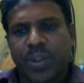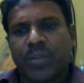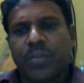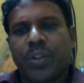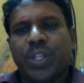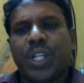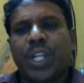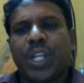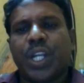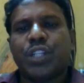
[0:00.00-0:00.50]

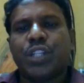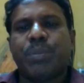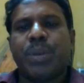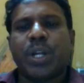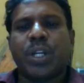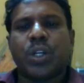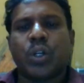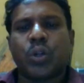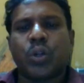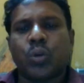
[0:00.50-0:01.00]
with
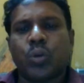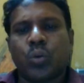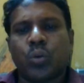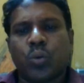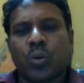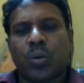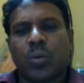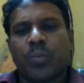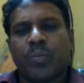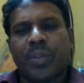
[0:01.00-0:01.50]
respect
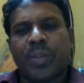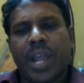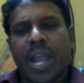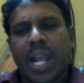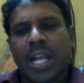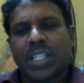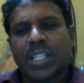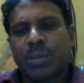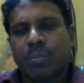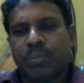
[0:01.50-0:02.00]
to
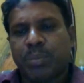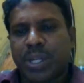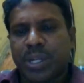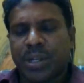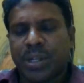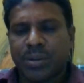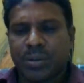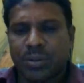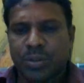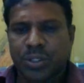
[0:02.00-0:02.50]

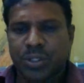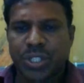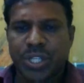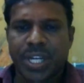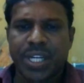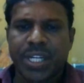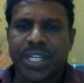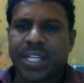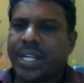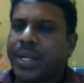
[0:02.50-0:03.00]
accepting
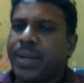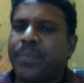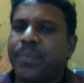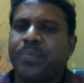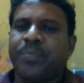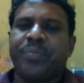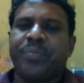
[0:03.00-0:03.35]
state A.